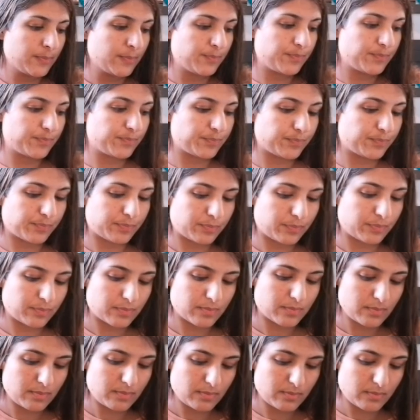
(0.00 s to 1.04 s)

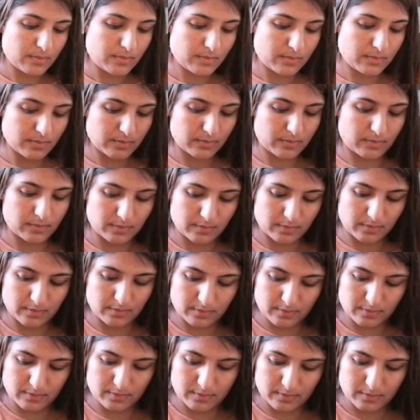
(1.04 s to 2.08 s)

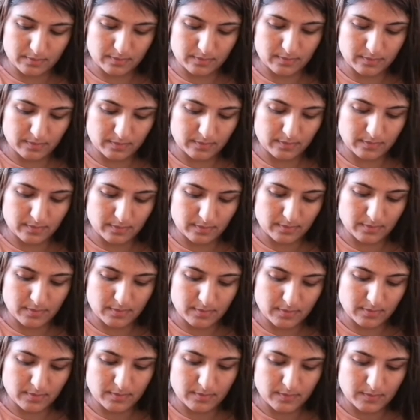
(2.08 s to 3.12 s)

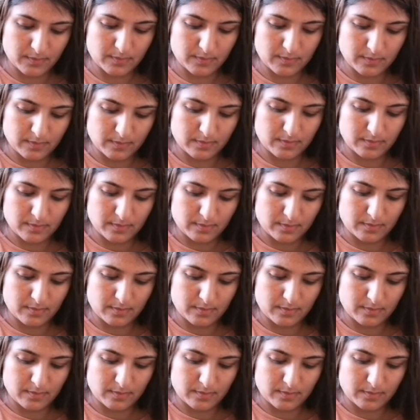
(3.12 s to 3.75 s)
(silence)